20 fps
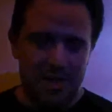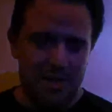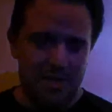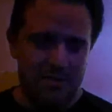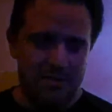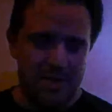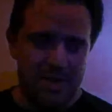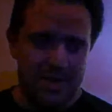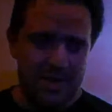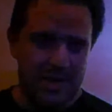
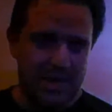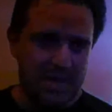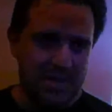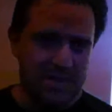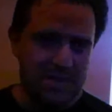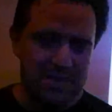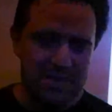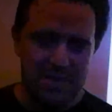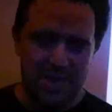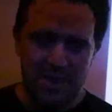Oh my
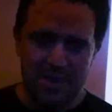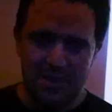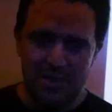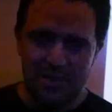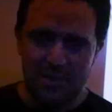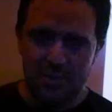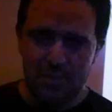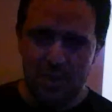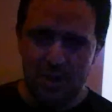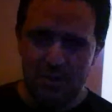gosh, that
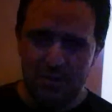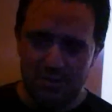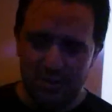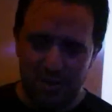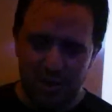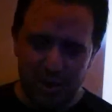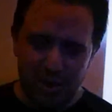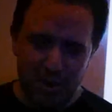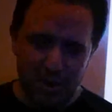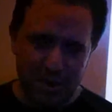could create
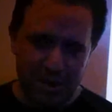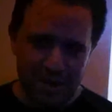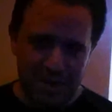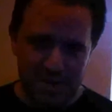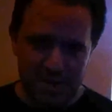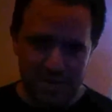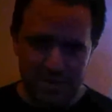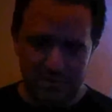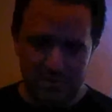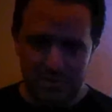for all
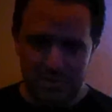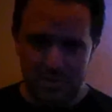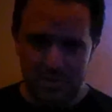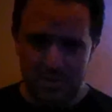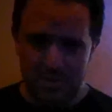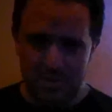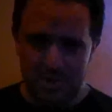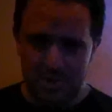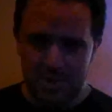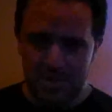kinds of
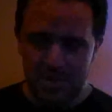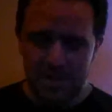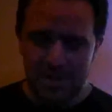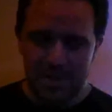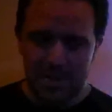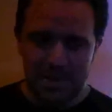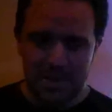interesting